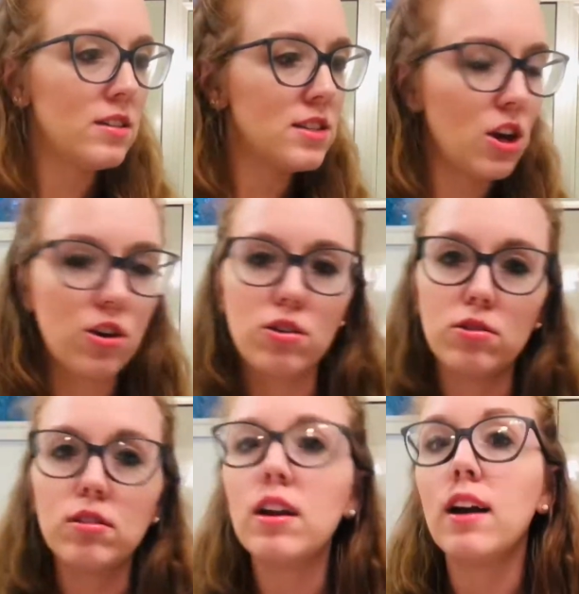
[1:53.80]

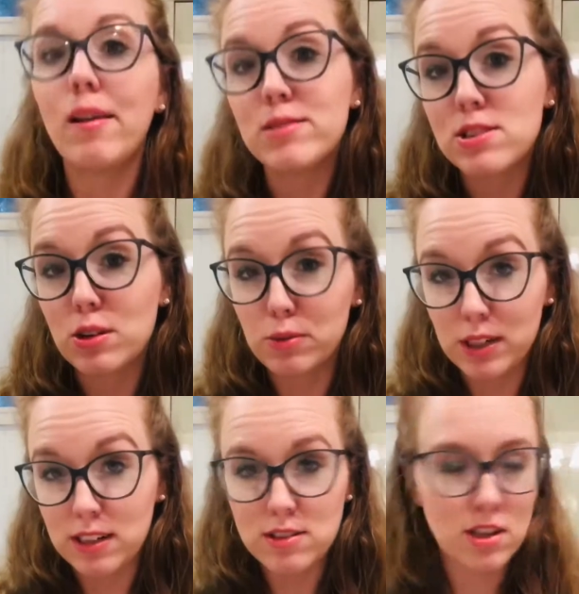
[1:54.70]
So here, I'm just gonna
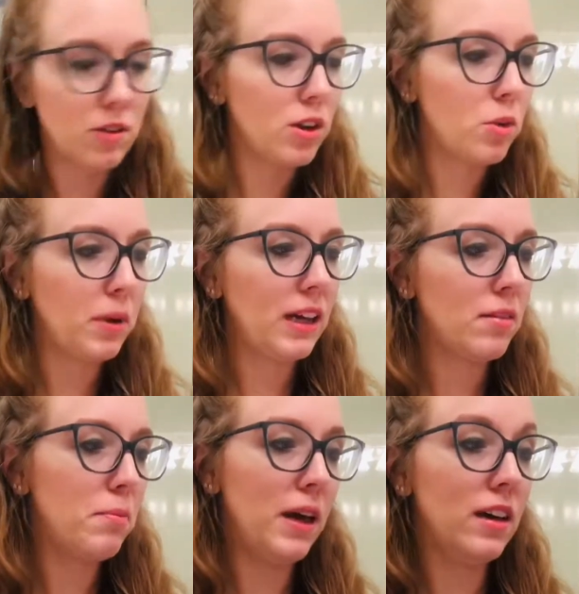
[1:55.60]
read it to you a little bit.
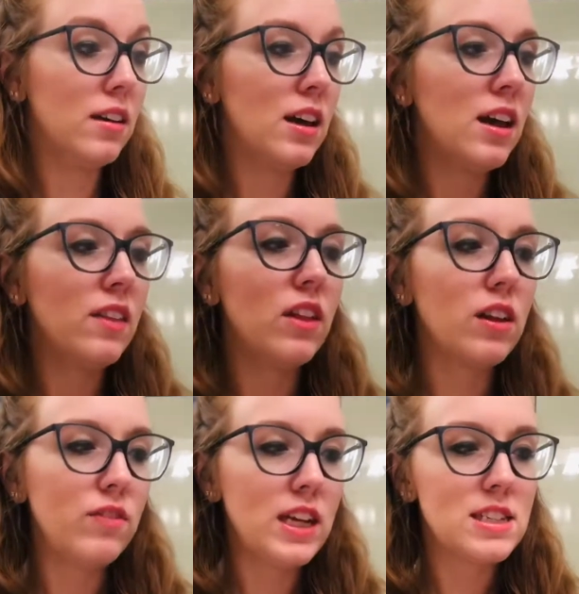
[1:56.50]
The
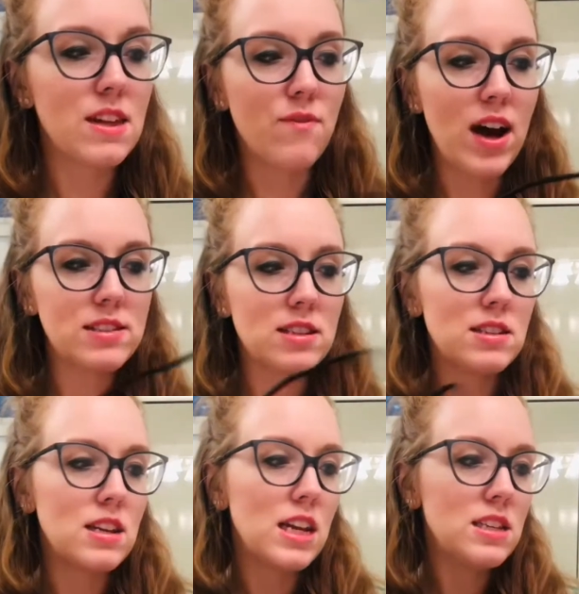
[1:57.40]
Vite is the
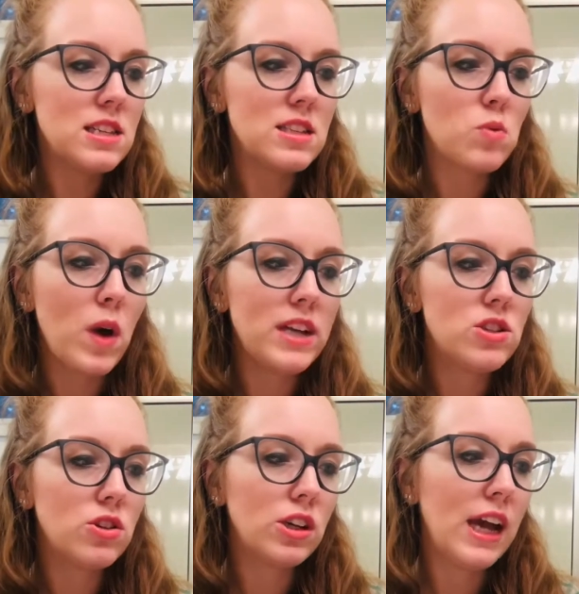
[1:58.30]
fastest and easiest way
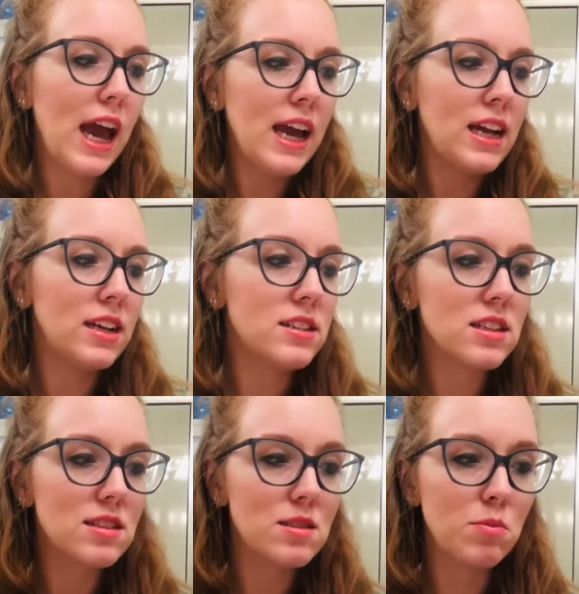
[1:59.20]
to create
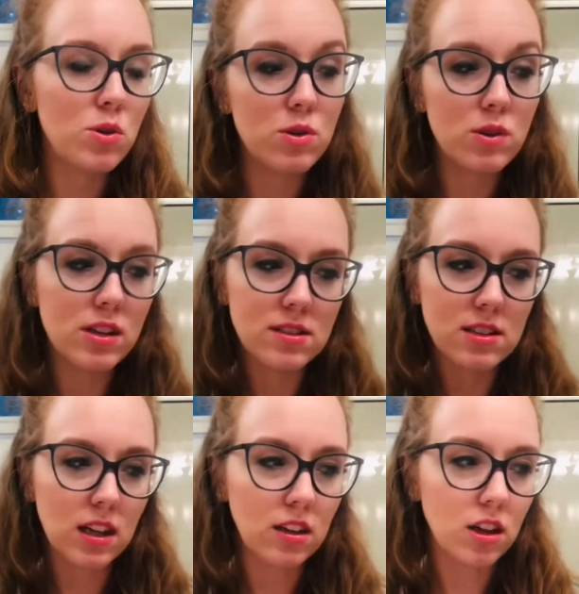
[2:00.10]
smooth,
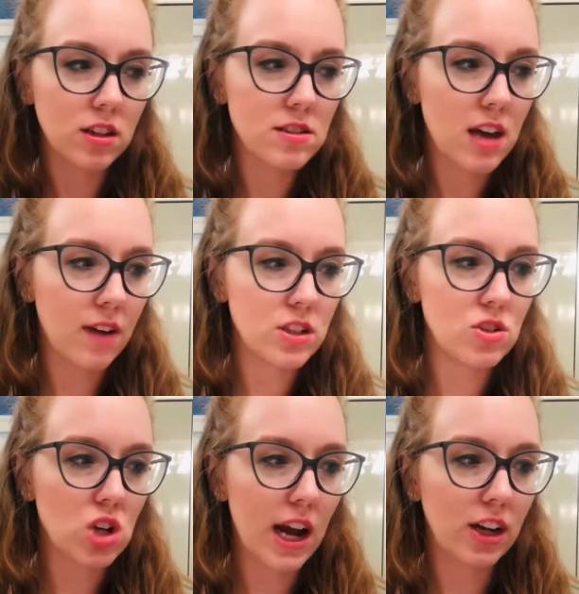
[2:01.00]
sleek looks. After
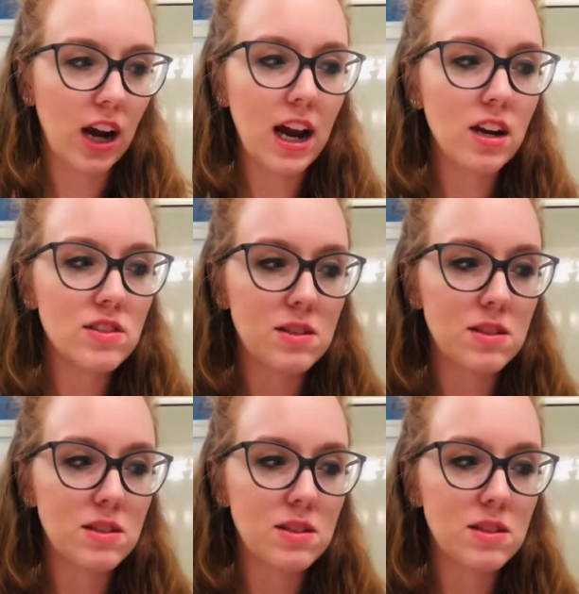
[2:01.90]
you dry your hair,